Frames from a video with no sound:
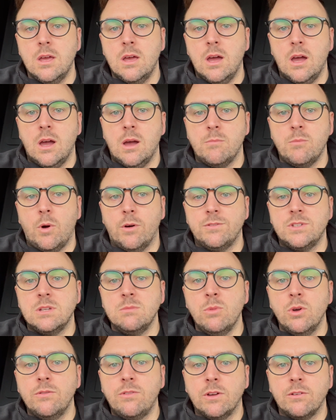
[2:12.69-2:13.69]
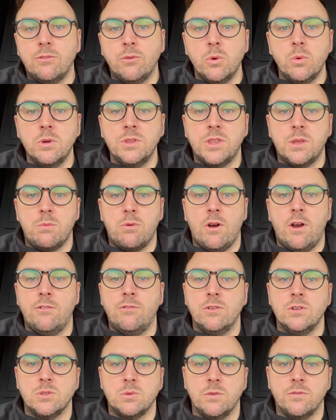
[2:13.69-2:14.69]
Obviously moving forward, the
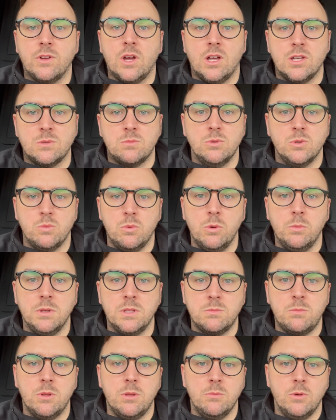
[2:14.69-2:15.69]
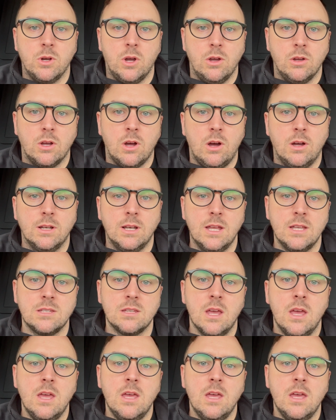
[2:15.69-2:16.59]
preference with customers will be to put them on Go Cardless,